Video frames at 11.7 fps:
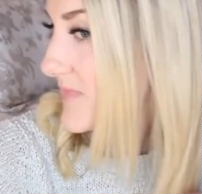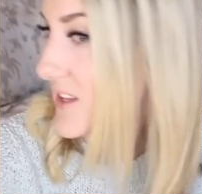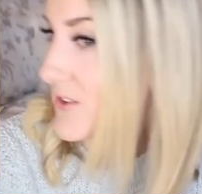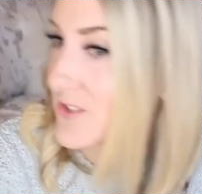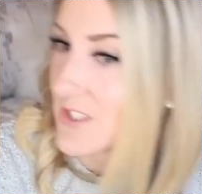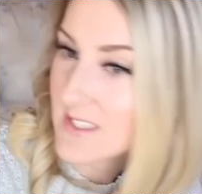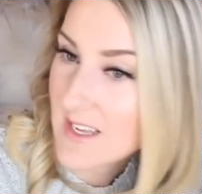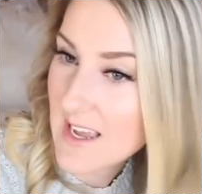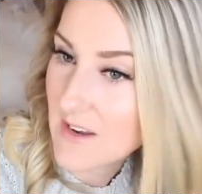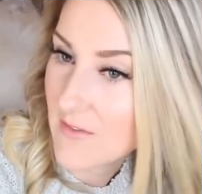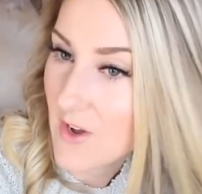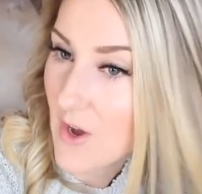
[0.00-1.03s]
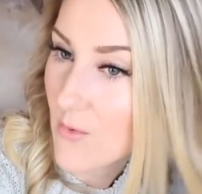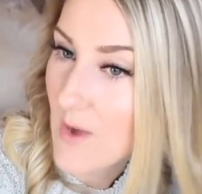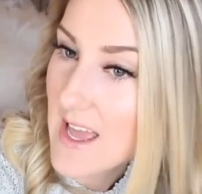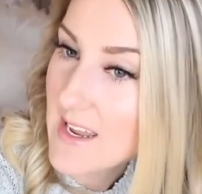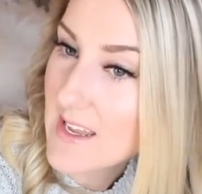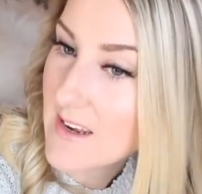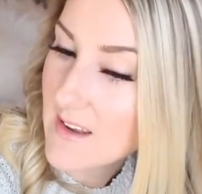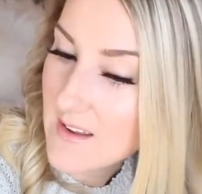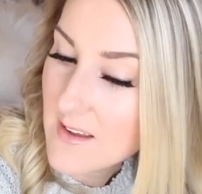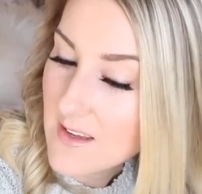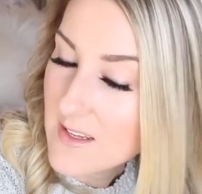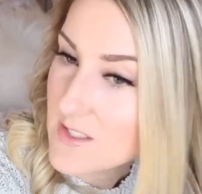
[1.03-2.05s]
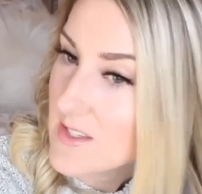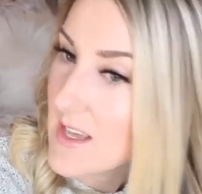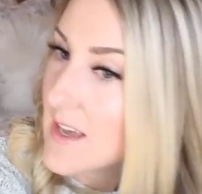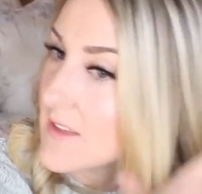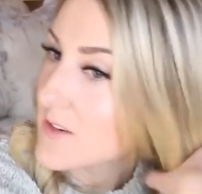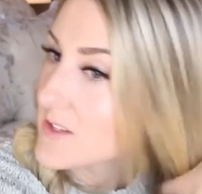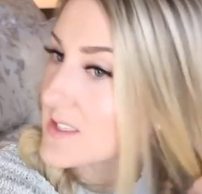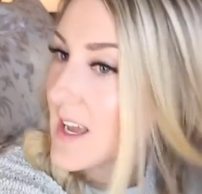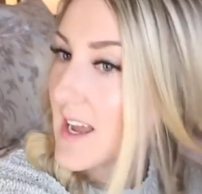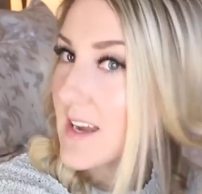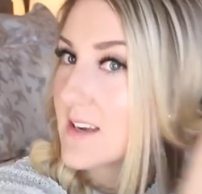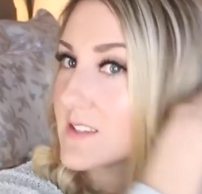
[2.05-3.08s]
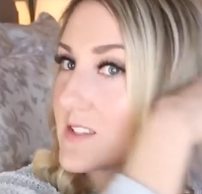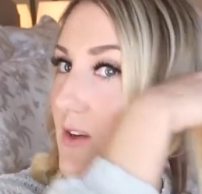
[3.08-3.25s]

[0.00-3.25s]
it'll just kind of go right in to the other side.